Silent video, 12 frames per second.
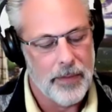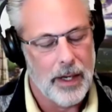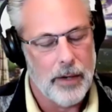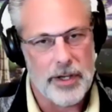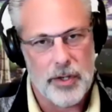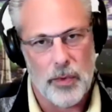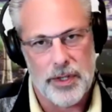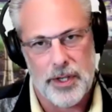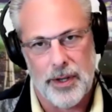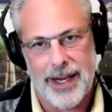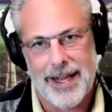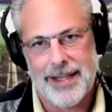Russell Wilson
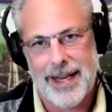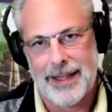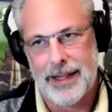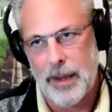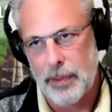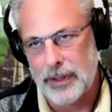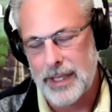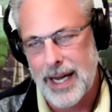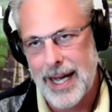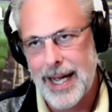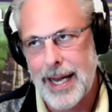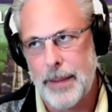only got sacked a couple
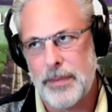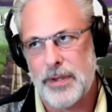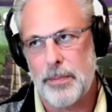times,